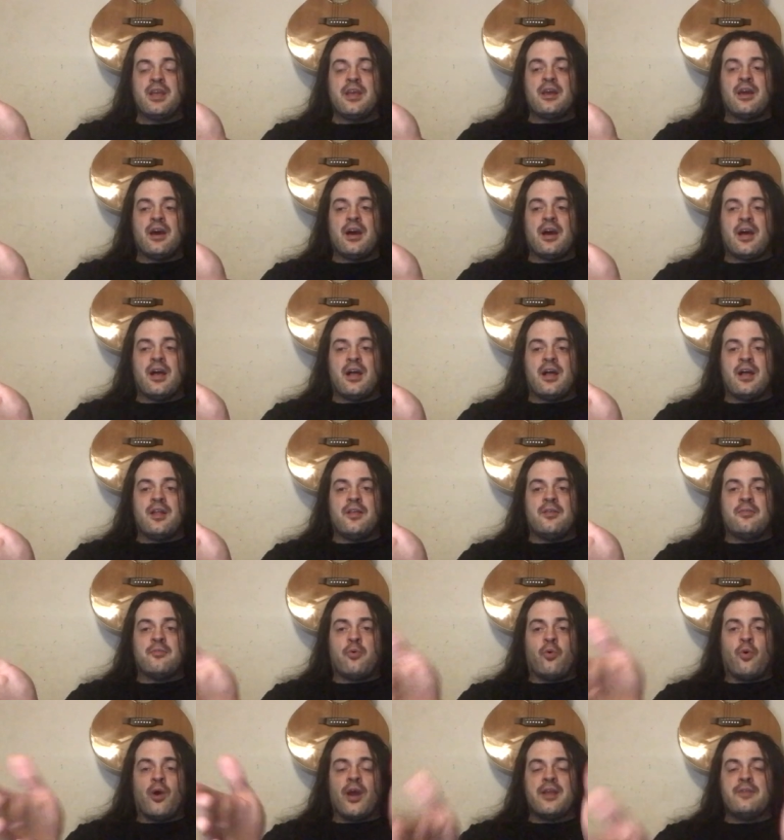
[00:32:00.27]
uh,
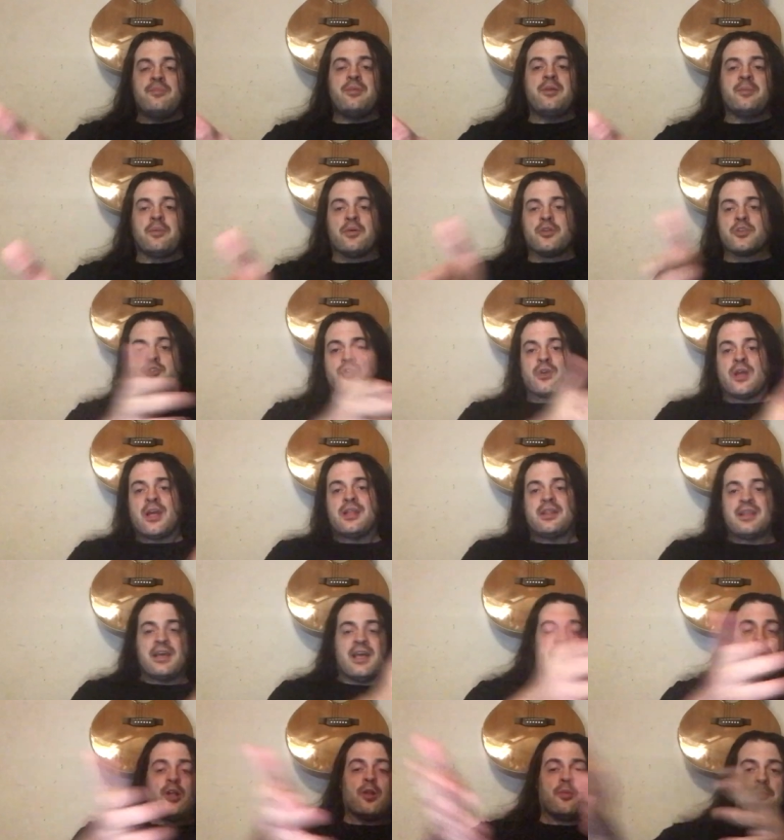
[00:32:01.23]
white people trying to
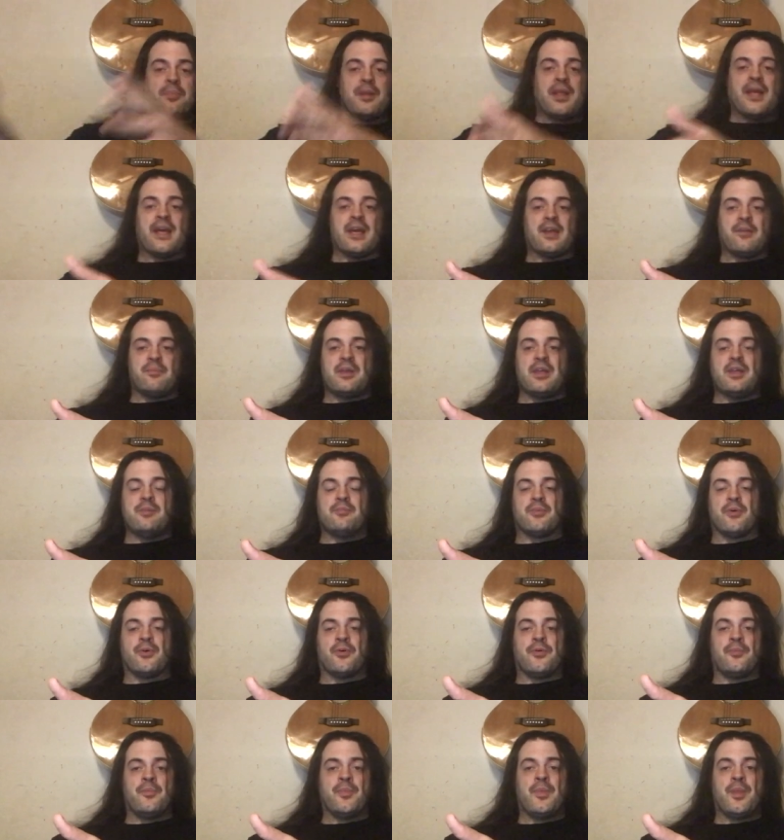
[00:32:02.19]
help black
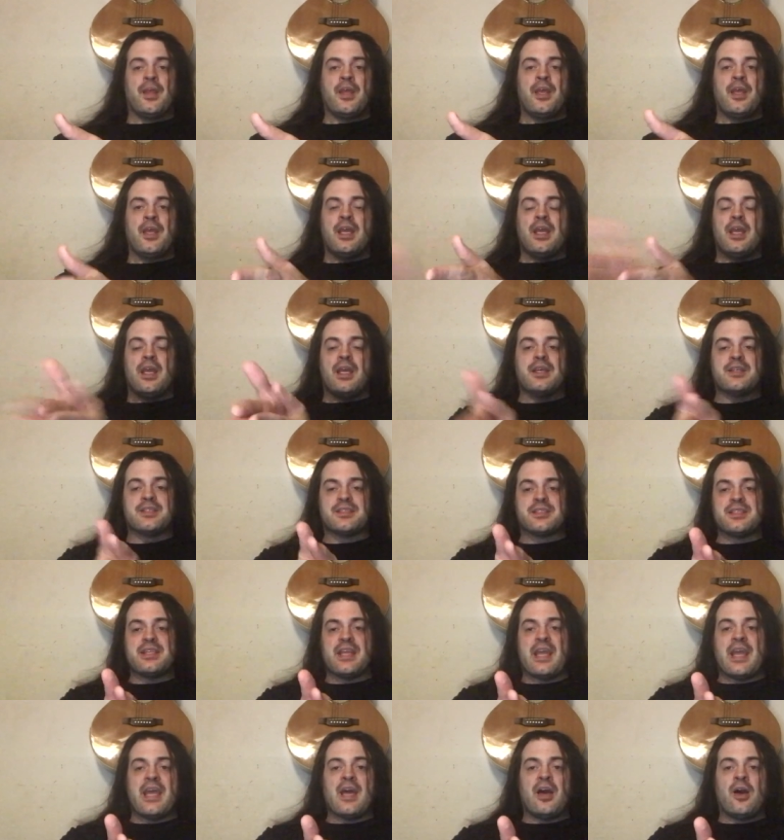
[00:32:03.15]
people is
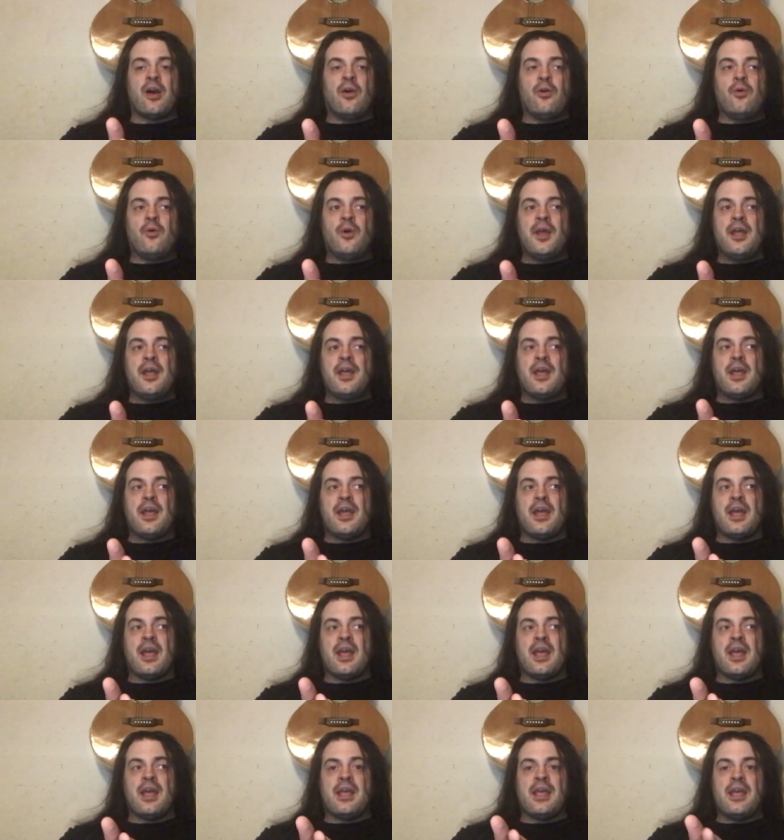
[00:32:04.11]
now
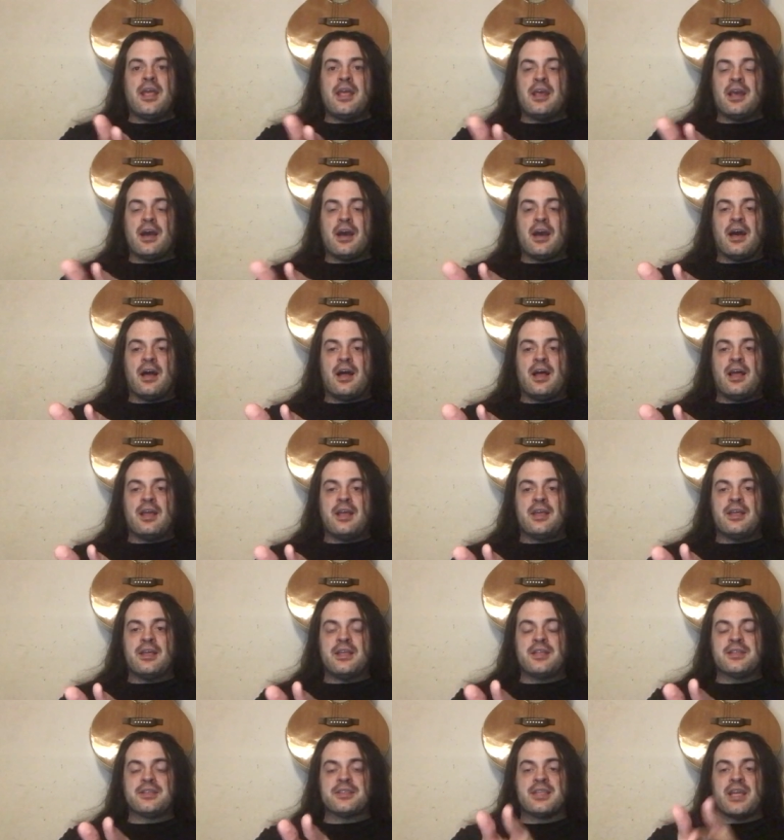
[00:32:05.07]
a uh,
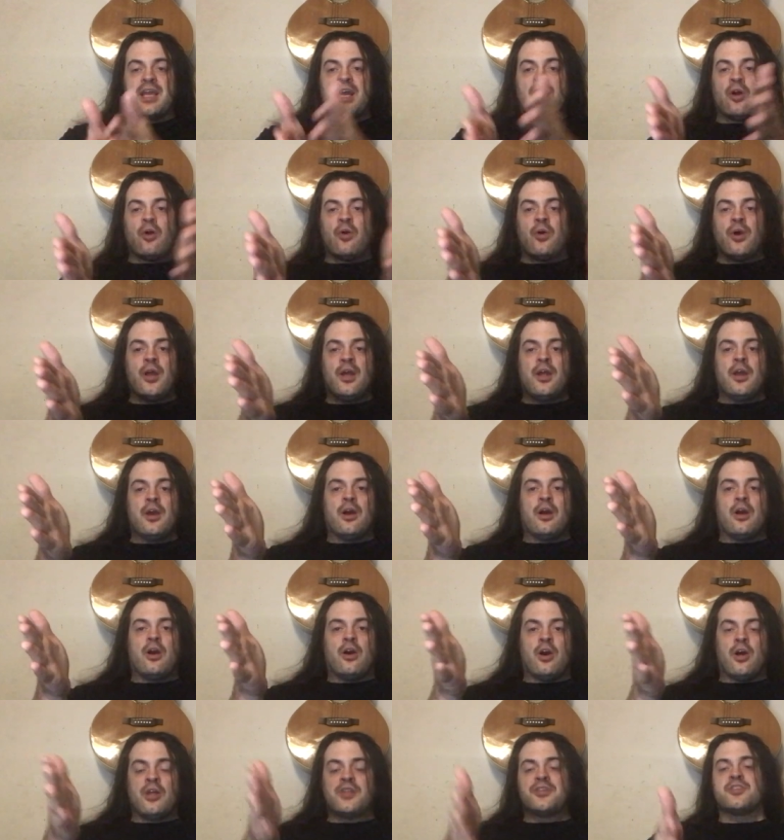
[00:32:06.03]
is now
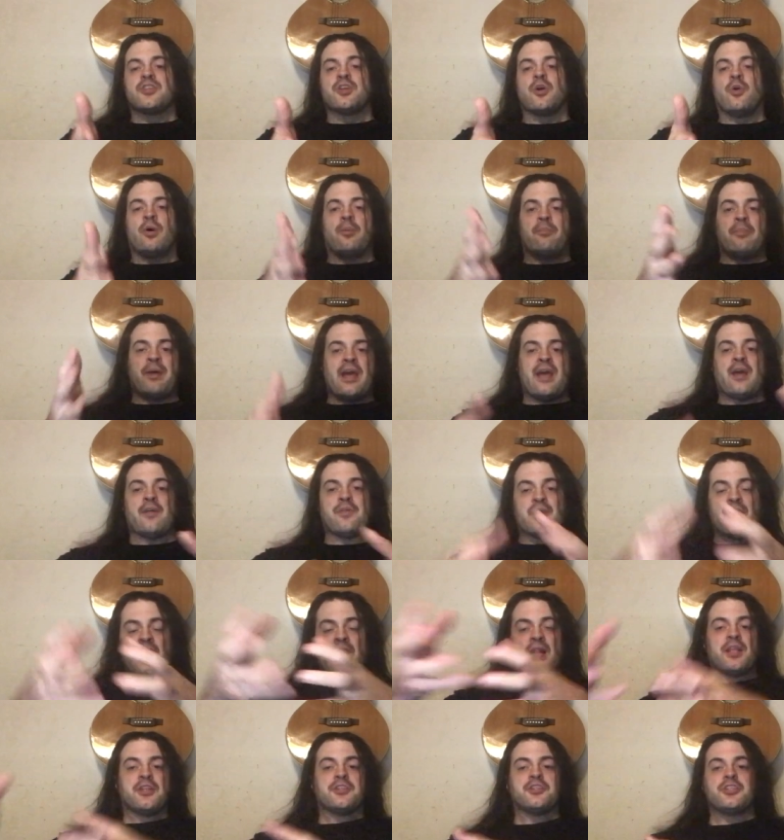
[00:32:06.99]
also a
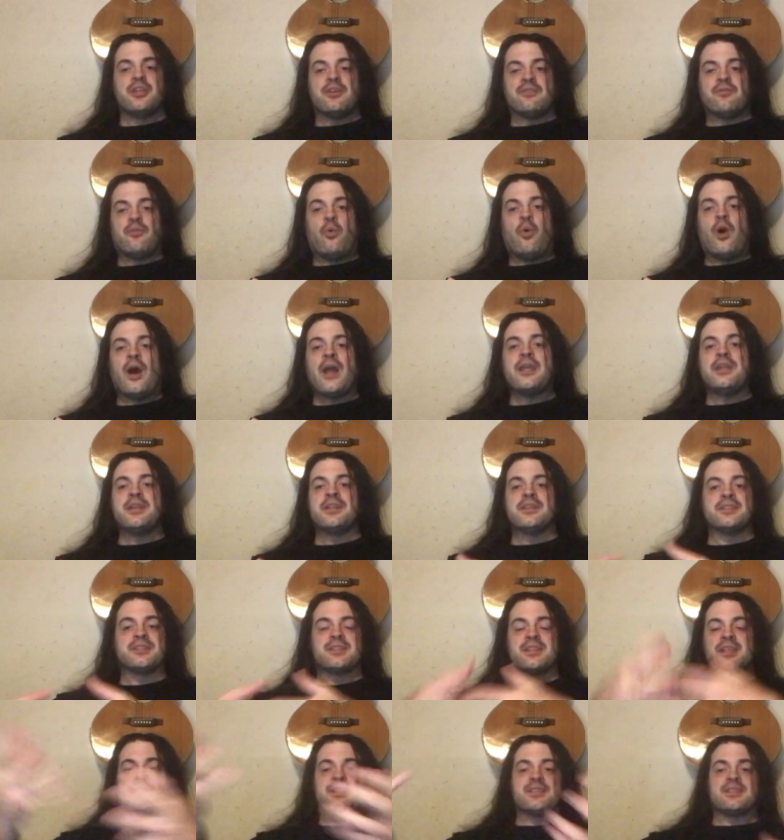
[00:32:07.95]
pathology of
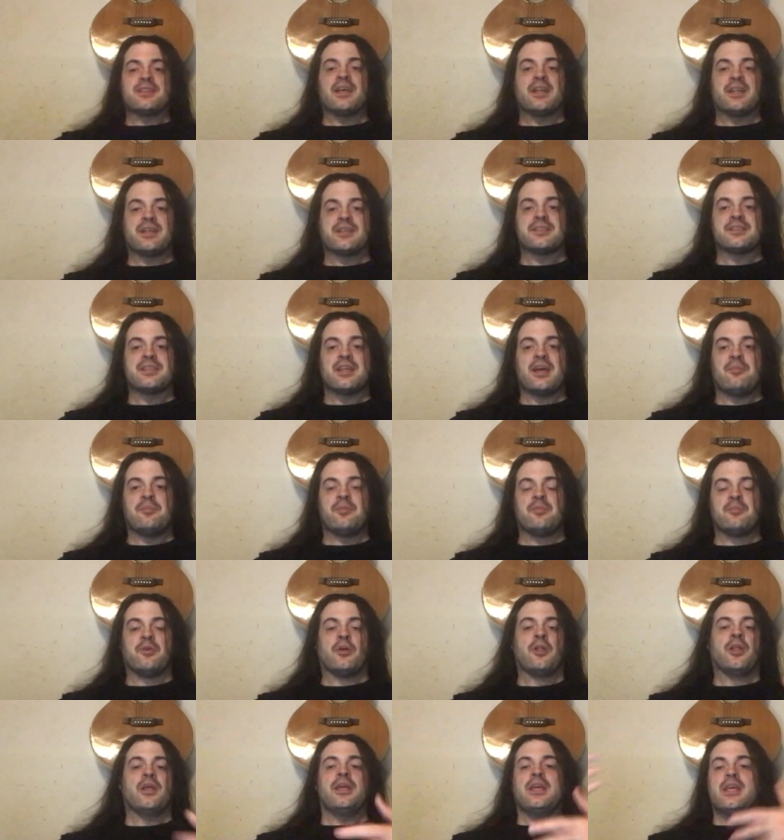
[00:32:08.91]
whiteness that is
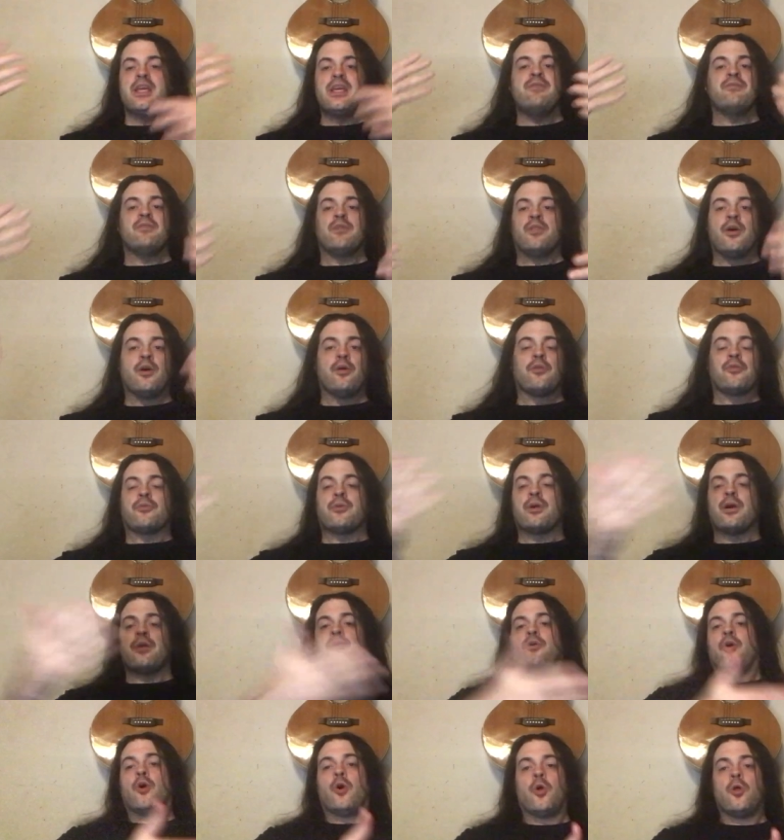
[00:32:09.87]
unacceptable, even though
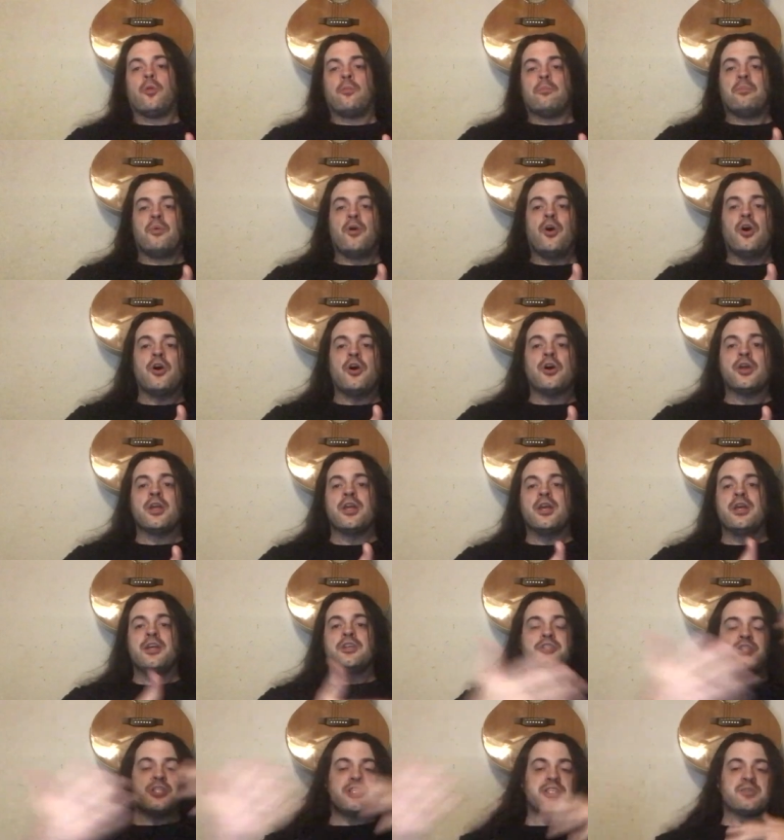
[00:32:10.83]
throughout the whole book
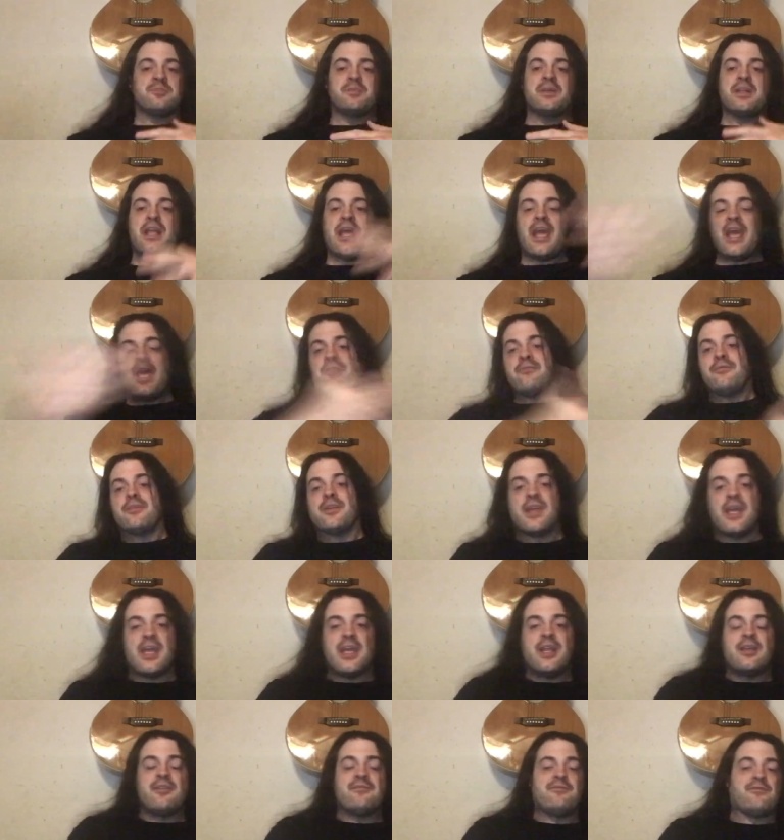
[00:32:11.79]
she has been
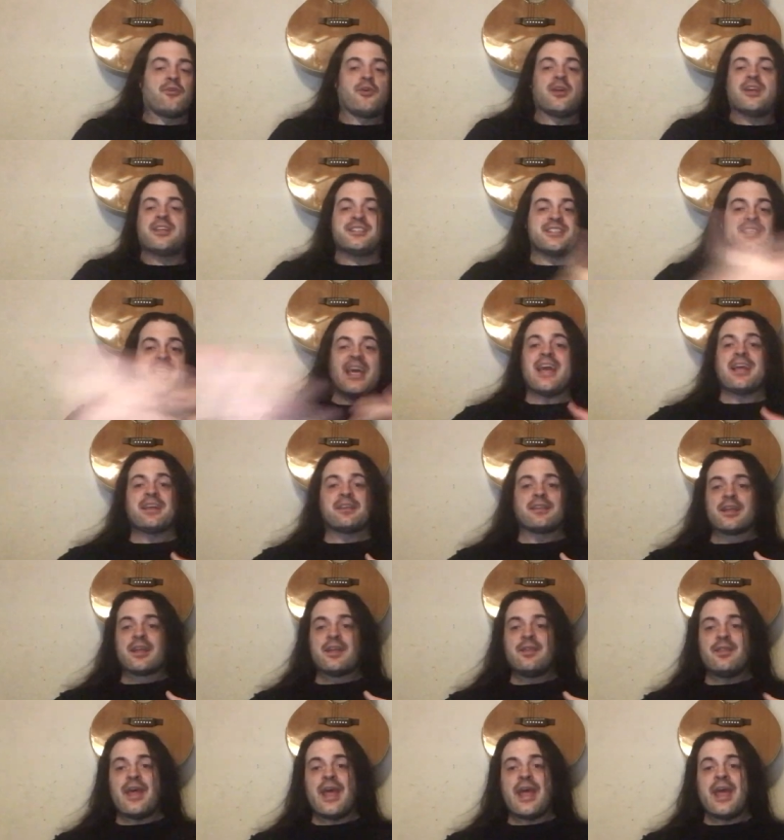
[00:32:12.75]
advocating for
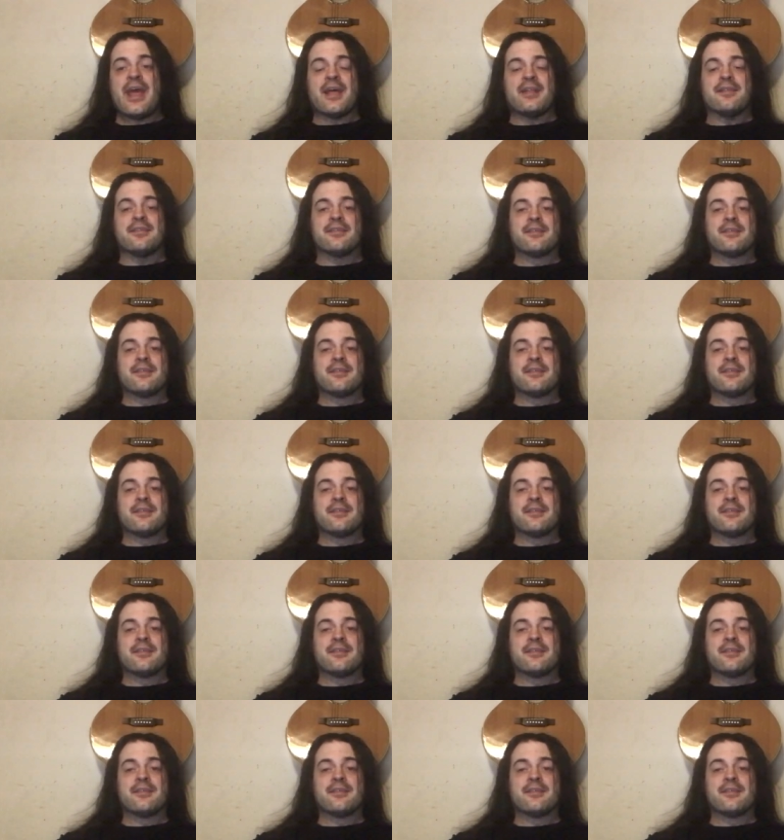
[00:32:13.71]
exactly that.